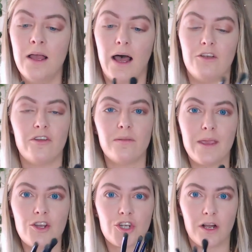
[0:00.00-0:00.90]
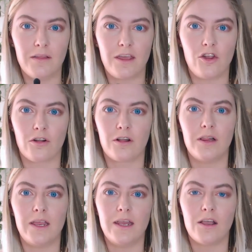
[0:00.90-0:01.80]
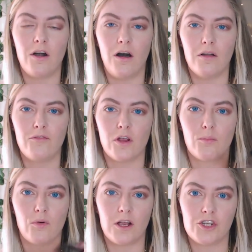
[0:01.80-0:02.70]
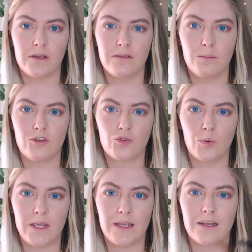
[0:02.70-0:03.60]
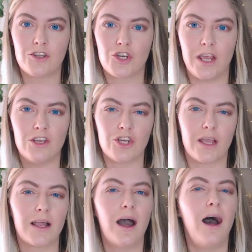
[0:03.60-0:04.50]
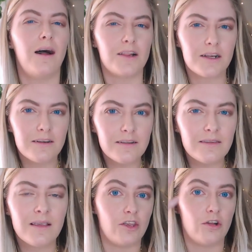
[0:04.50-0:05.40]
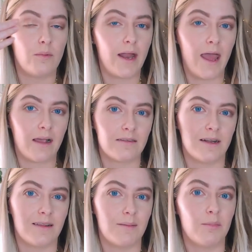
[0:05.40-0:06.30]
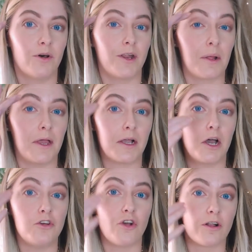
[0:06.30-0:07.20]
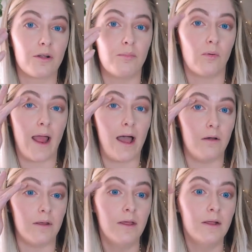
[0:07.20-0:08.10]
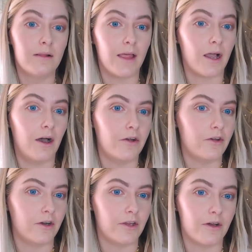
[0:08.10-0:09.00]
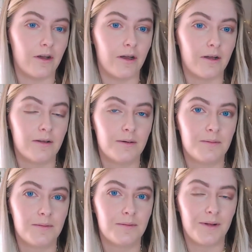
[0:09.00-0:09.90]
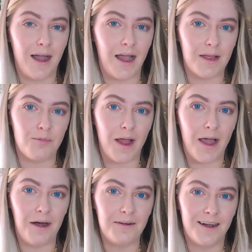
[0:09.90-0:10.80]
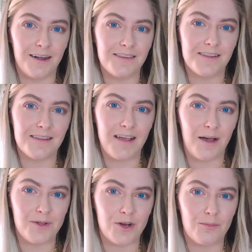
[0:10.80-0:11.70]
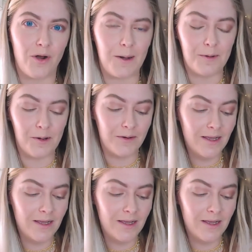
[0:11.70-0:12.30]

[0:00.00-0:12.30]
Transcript: Just make sure that you're cleaning off your brushes between changing colors. You don't want to accidentally be putting like a dark brown like under your eyebrow onto the top of your brow bone.